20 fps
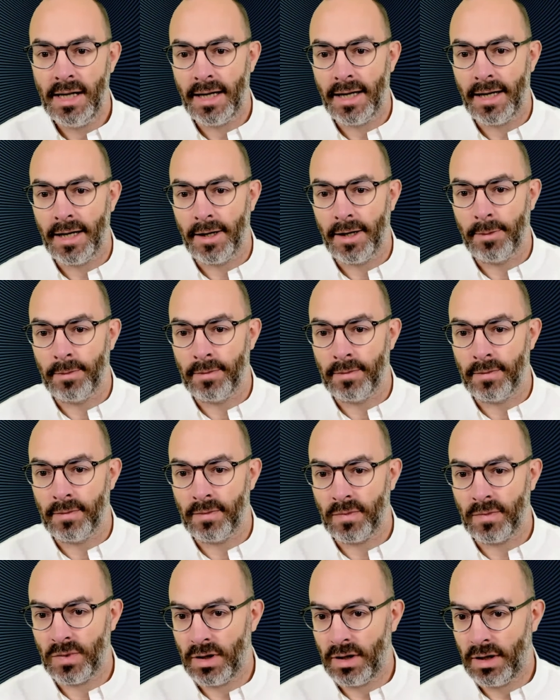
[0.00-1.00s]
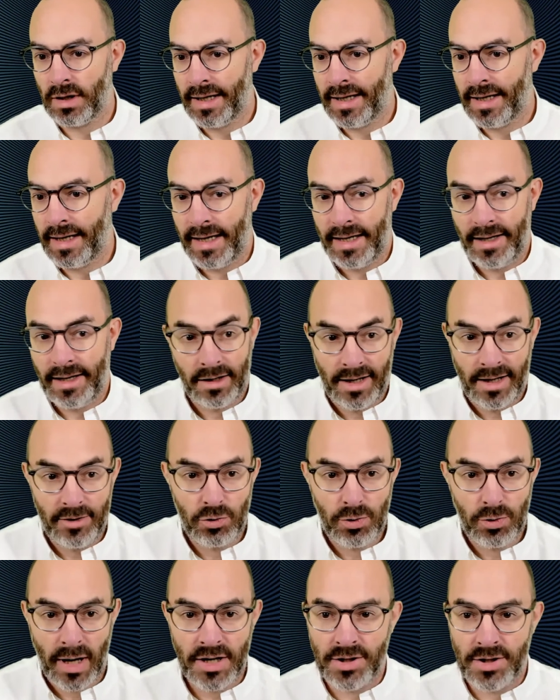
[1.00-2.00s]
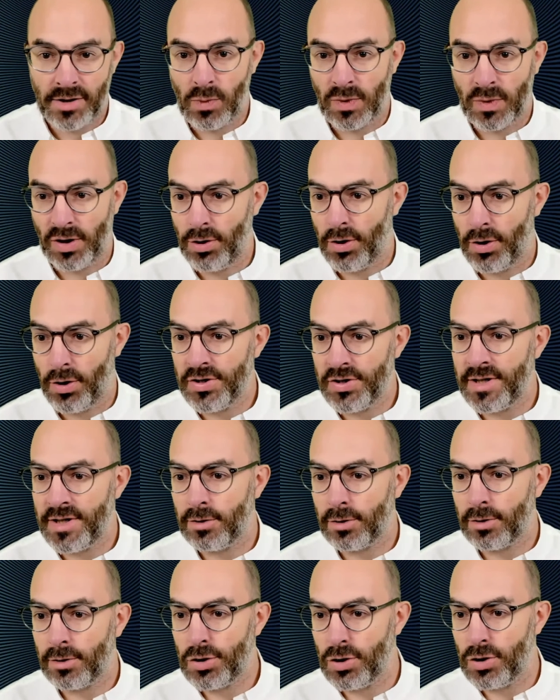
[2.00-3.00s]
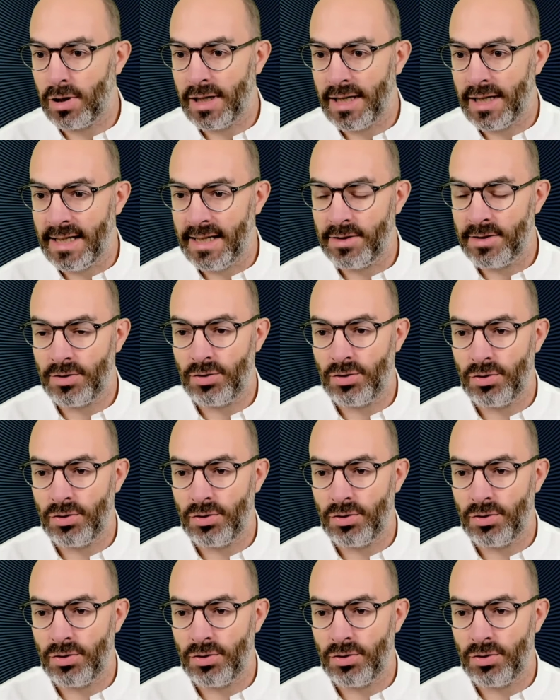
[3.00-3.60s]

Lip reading: An interaction with the call center should lead